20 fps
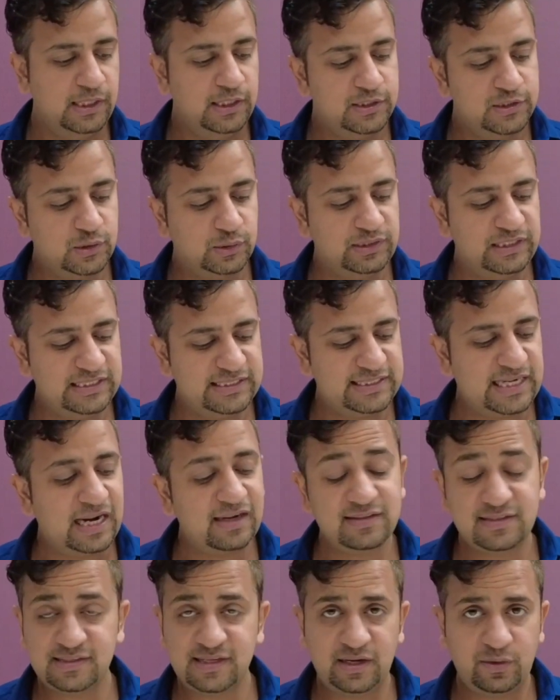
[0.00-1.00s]
So the
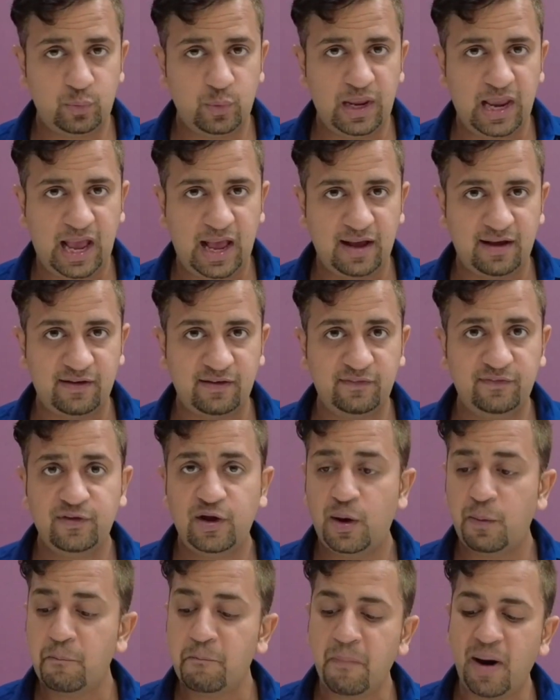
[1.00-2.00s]
stats that we
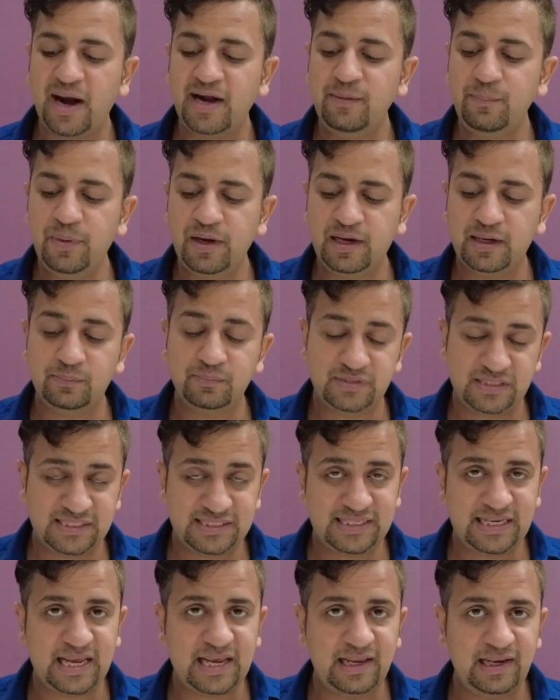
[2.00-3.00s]
have might become
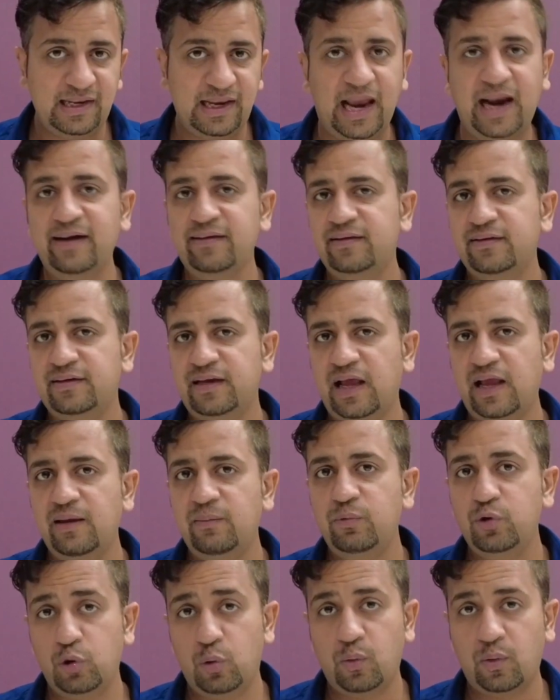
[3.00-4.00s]
stale at the
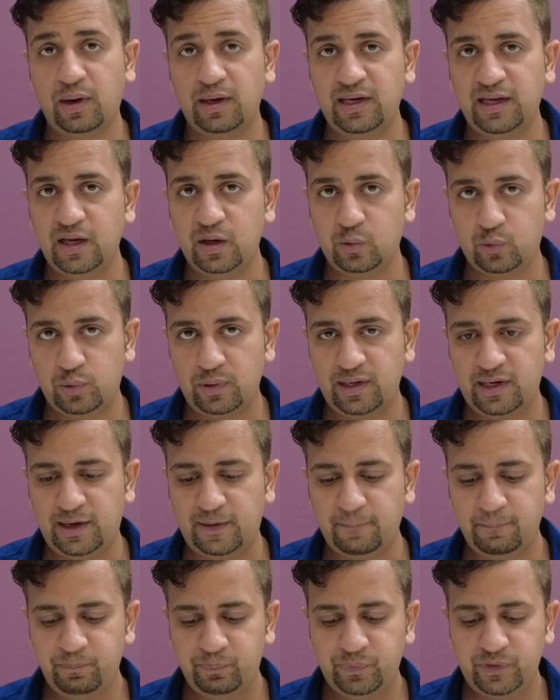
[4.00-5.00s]
time you're running your
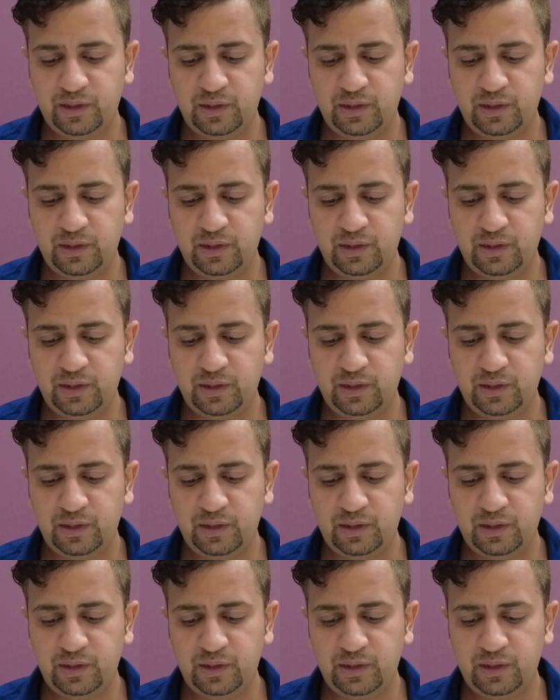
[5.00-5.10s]
query